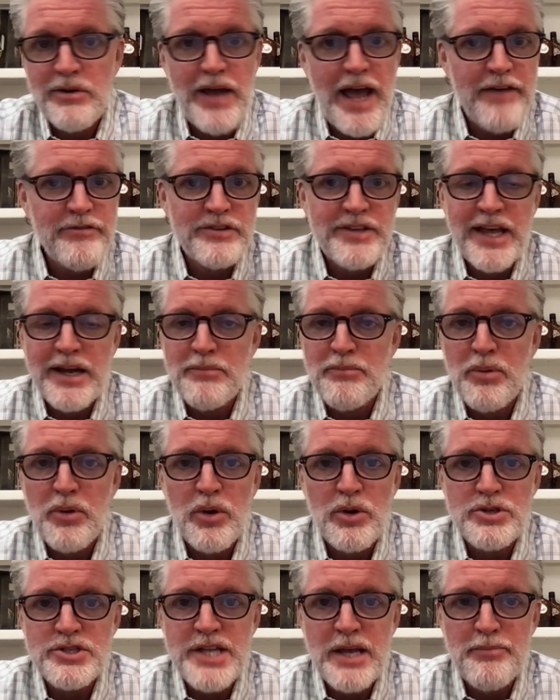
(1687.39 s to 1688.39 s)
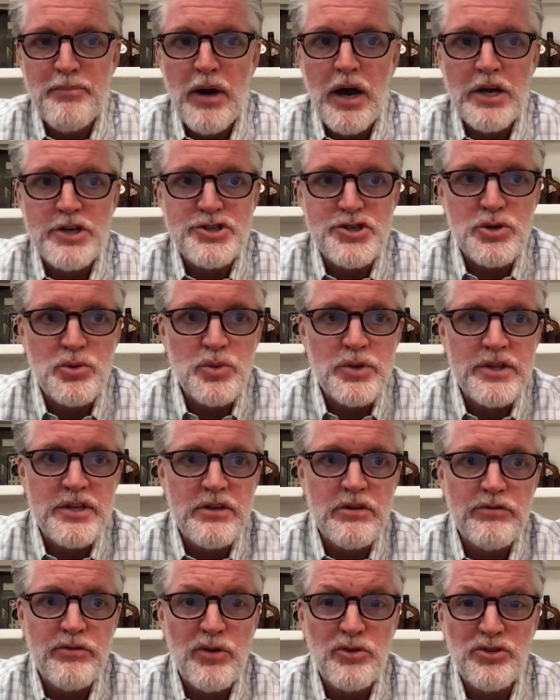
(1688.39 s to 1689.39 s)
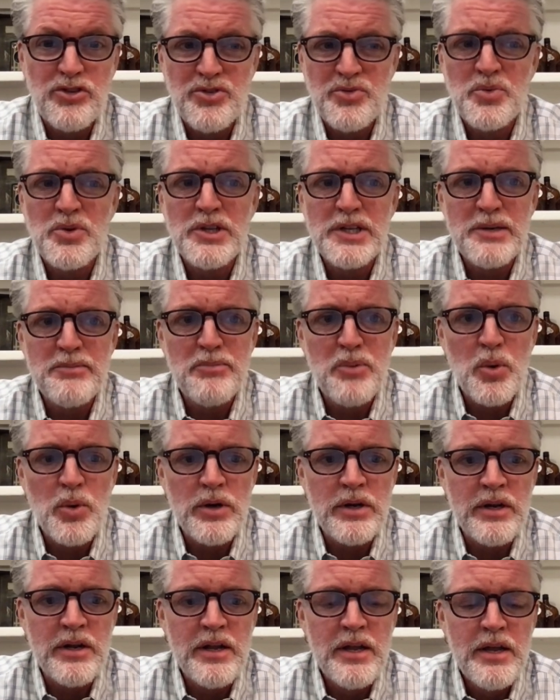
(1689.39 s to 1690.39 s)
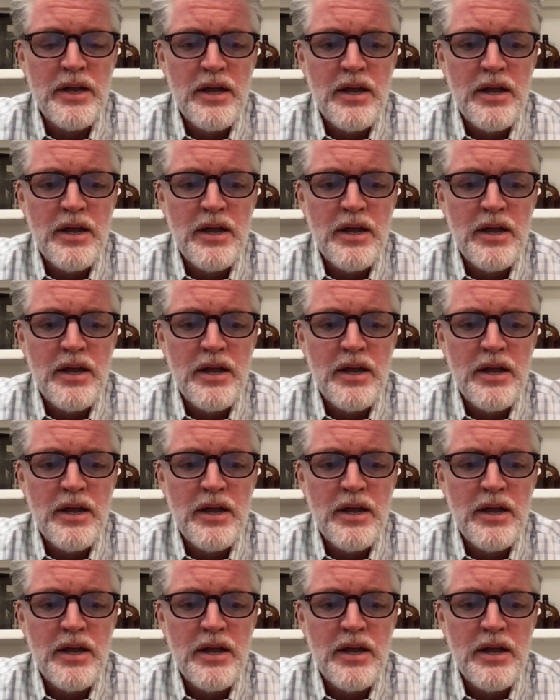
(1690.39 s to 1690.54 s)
Having that approach, that posture with these folks is really important.